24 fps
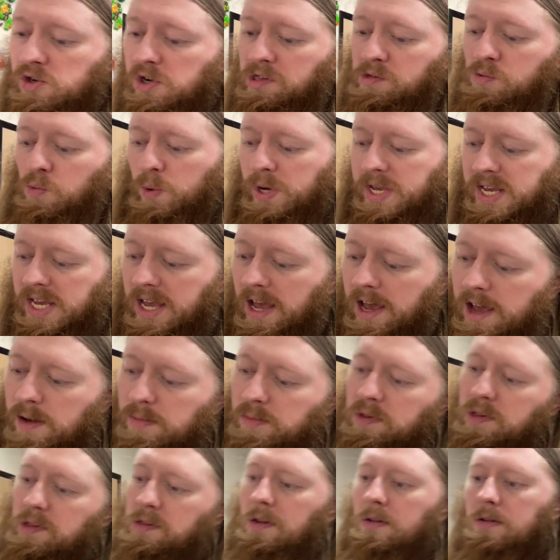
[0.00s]
just Wii
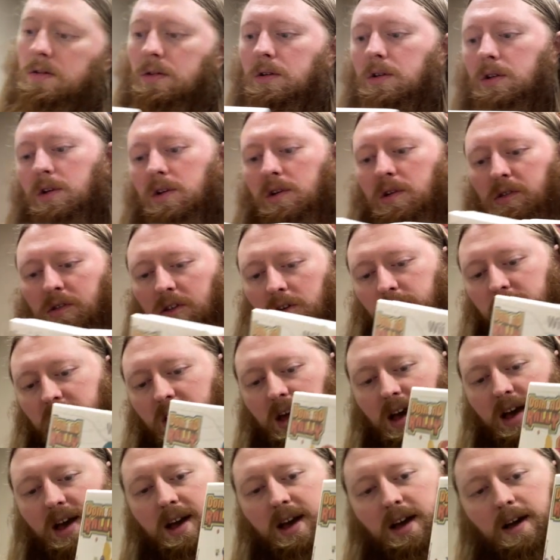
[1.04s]
games. So we
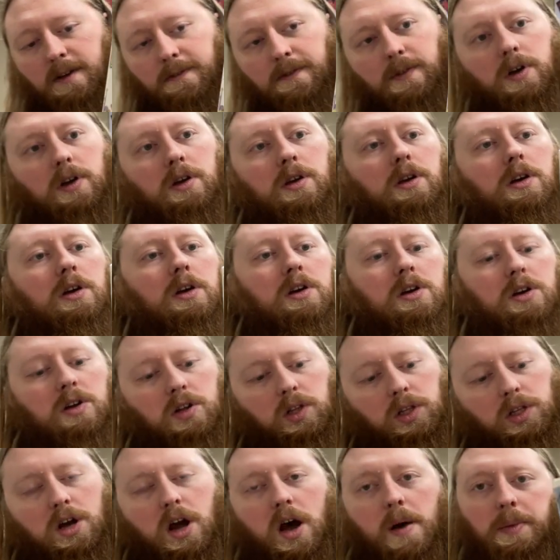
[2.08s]
have
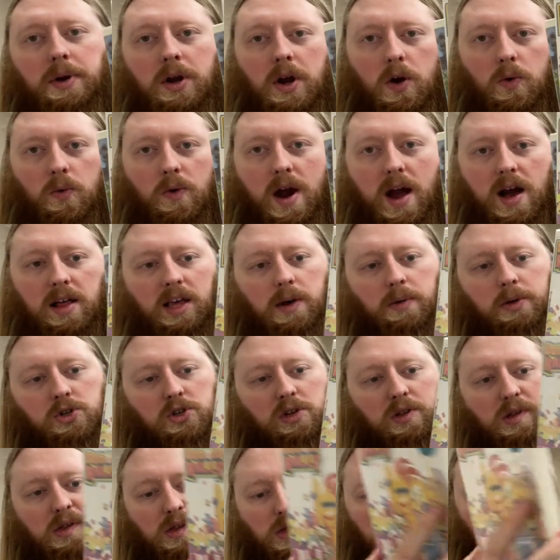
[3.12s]
Domino Rally, which
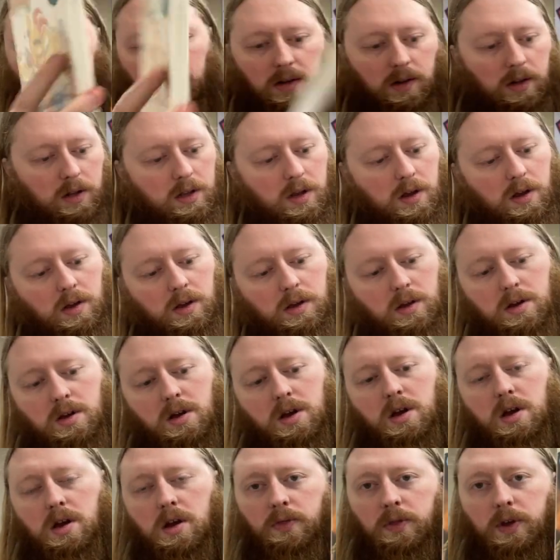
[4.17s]
is sealed,
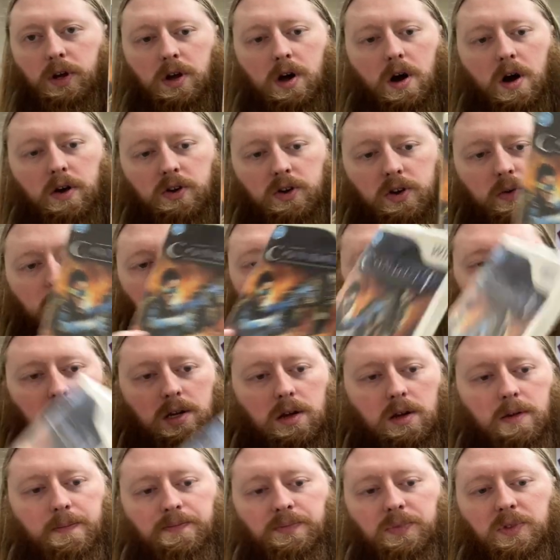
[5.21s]
The Conduit,
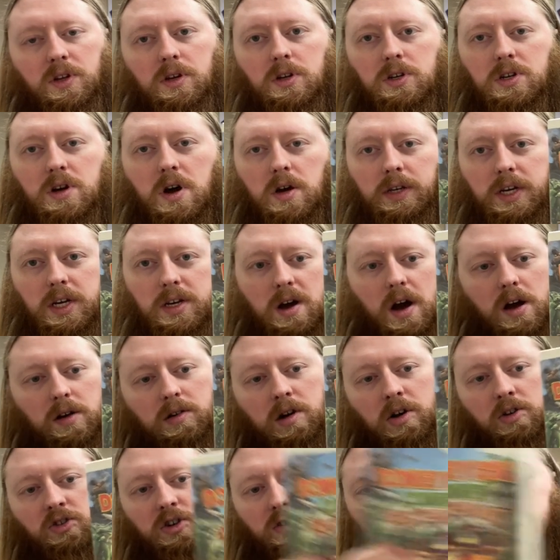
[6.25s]
Donkey Kong
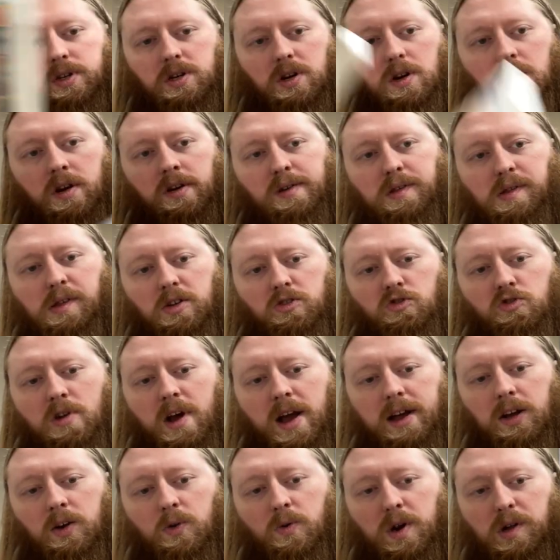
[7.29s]
Country Returns,
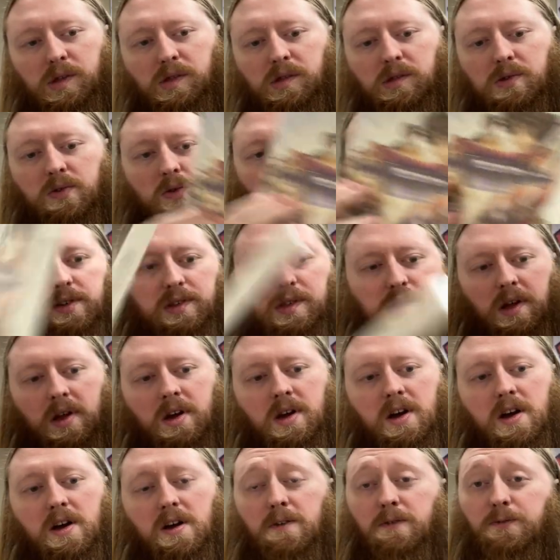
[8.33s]
Dragon Quest Swords,
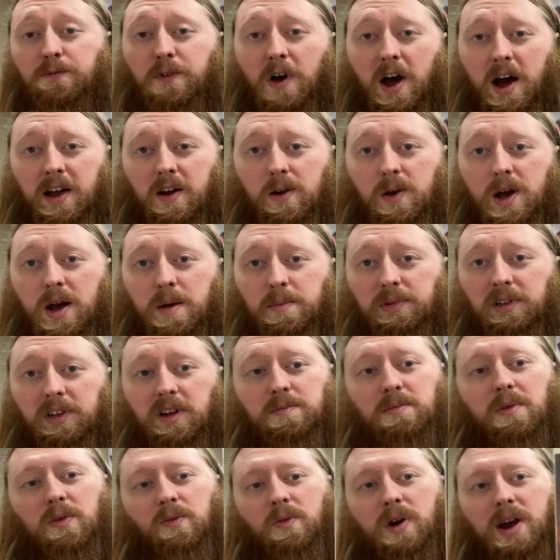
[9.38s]
Fire
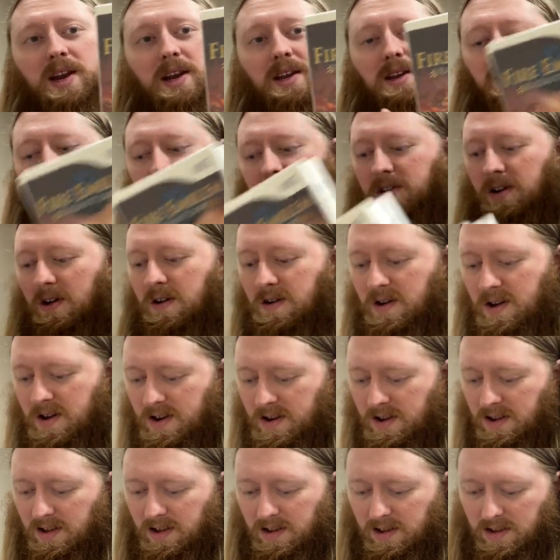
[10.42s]
Emblem, Radiant
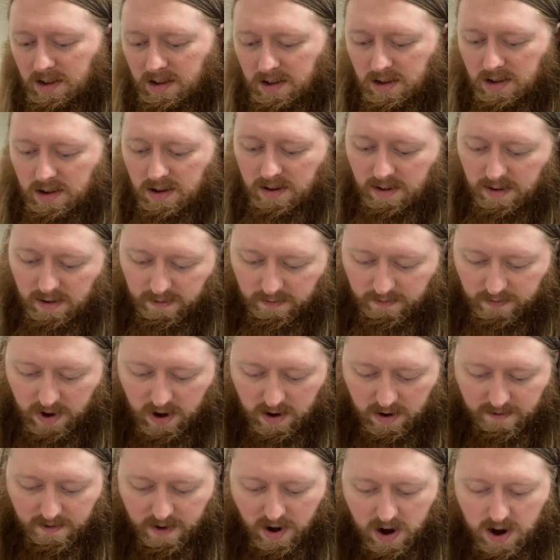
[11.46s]
Dawn.
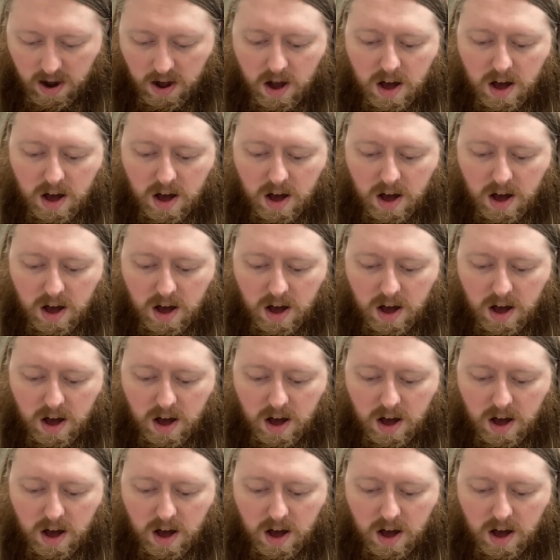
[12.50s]
Very, very